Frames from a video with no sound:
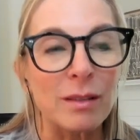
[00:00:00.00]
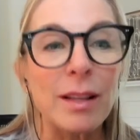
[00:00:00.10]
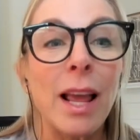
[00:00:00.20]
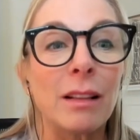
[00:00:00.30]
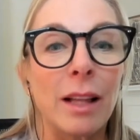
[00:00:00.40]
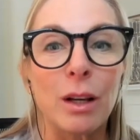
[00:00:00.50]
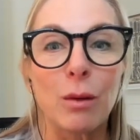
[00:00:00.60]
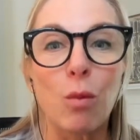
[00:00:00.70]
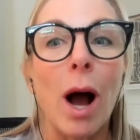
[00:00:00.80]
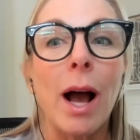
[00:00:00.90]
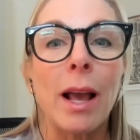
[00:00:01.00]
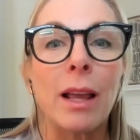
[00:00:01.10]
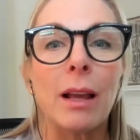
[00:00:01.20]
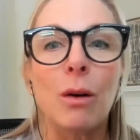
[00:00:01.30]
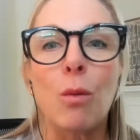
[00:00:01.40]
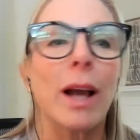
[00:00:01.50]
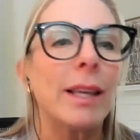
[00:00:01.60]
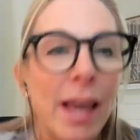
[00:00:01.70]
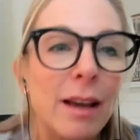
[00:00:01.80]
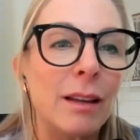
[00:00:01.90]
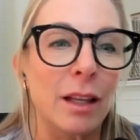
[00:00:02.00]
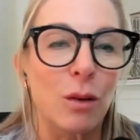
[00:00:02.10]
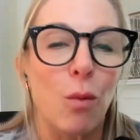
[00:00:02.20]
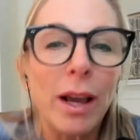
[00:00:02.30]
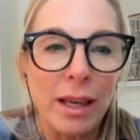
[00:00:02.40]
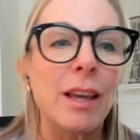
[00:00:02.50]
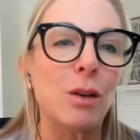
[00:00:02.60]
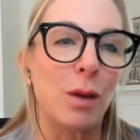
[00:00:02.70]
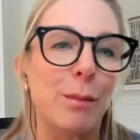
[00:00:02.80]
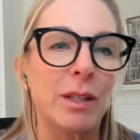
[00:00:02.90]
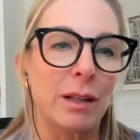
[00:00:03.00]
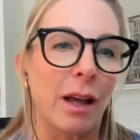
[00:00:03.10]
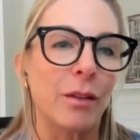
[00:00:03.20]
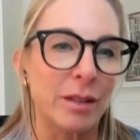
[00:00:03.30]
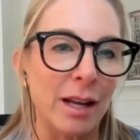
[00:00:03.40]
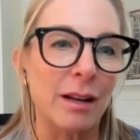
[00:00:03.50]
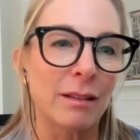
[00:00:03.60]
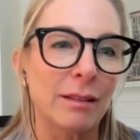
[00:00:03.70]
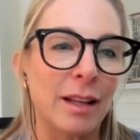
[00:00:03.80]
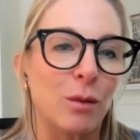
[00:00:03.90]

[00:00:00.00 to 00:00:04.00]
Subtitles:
saying like why can't you keep it together, Dana? Like